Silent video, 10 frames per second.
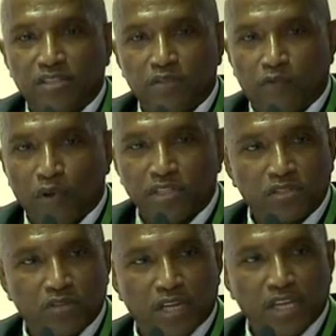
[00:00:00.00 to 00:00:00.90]
these
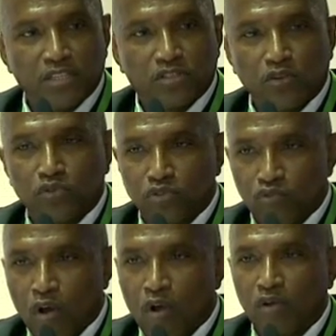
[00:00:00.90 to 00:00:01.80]
voices are getting so
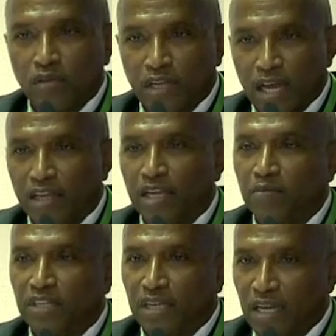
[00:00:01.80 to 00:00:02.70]
strong, telling him
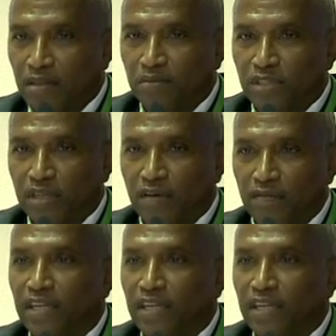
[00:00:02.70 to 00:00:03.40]
to kill himself,